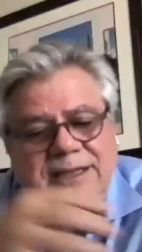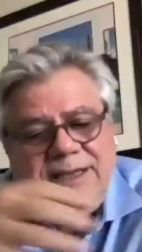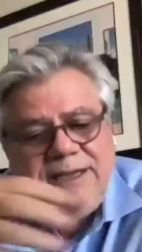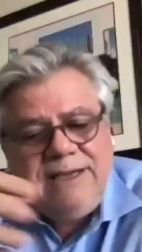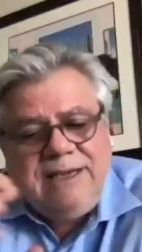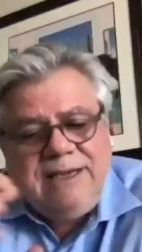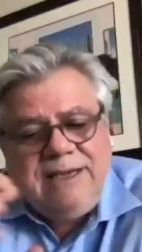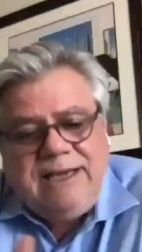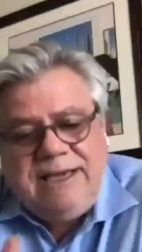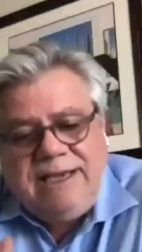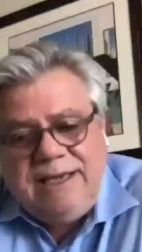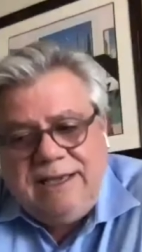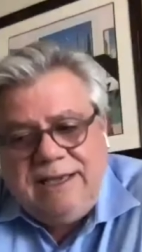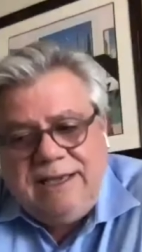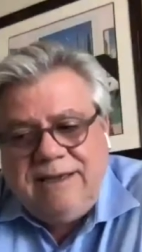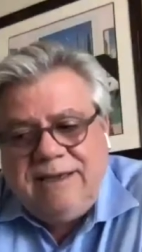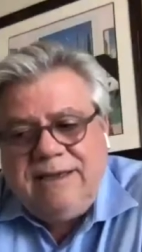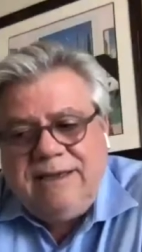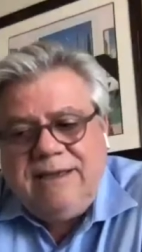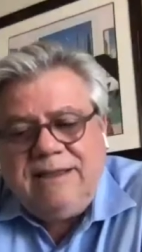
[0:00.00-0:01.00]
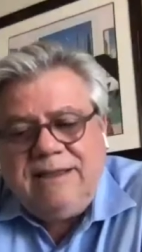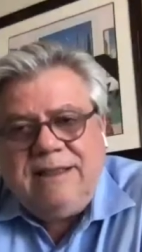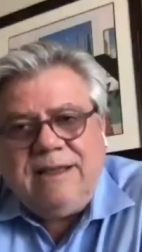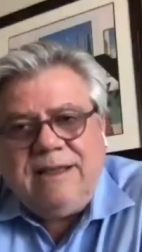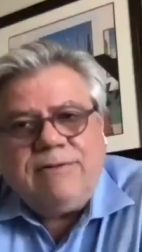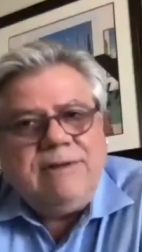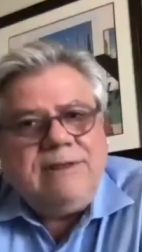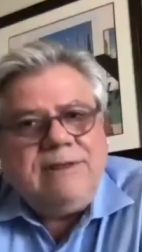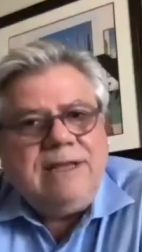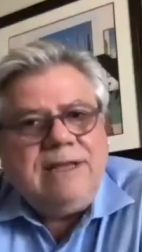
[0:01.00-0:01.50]
And
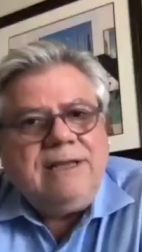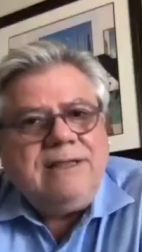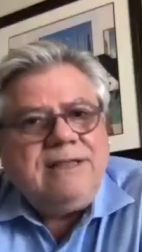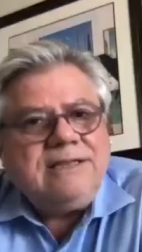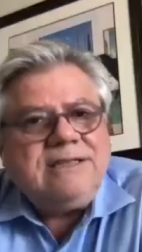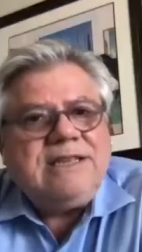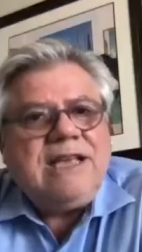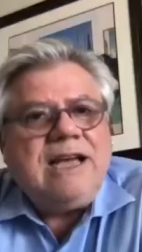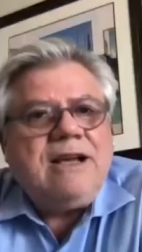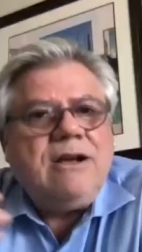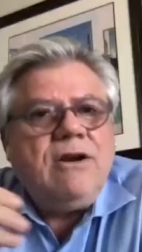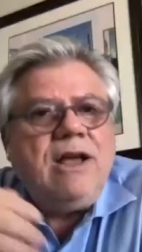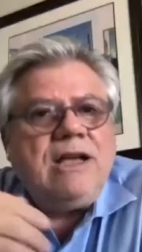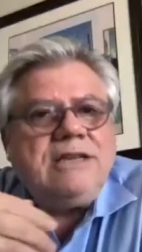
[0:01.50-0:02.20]
the